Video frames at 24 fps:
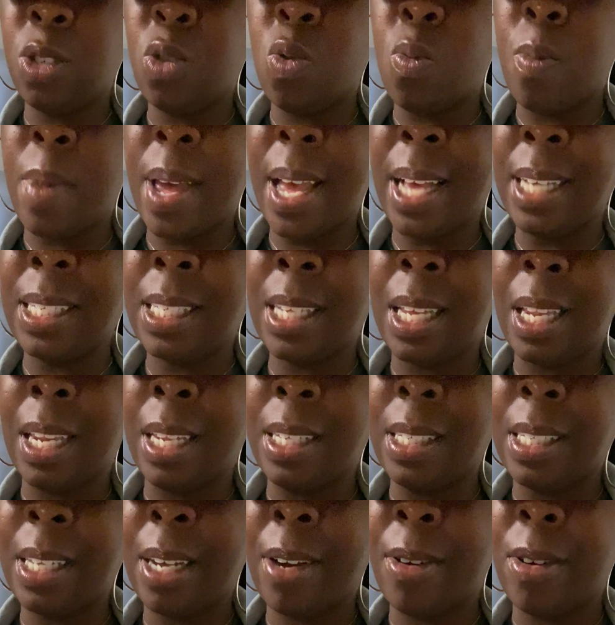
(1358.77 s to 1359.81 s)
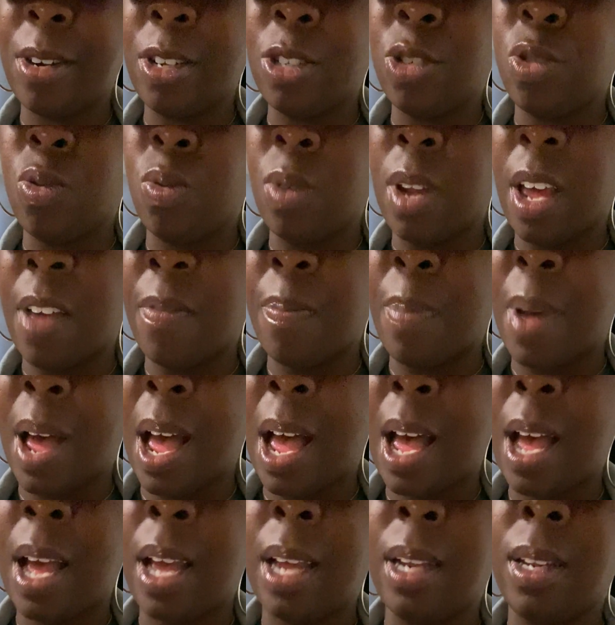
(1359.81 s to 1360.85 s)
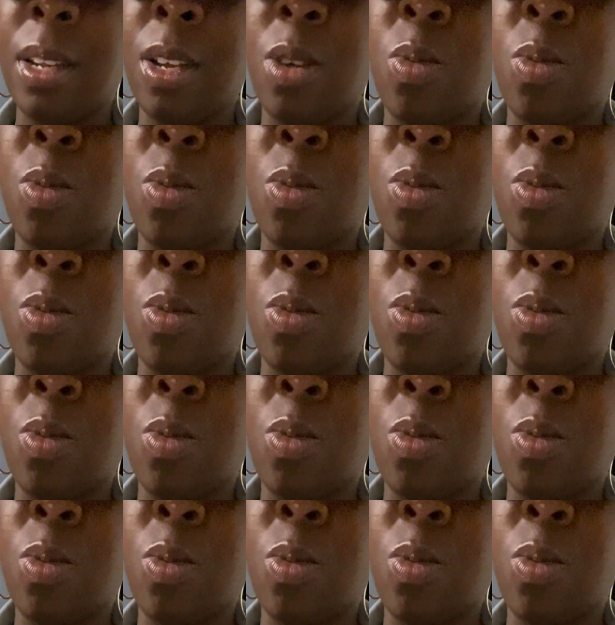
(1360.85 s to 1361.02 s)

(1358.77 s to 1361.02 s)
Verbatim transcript: two masculines here that you left behind.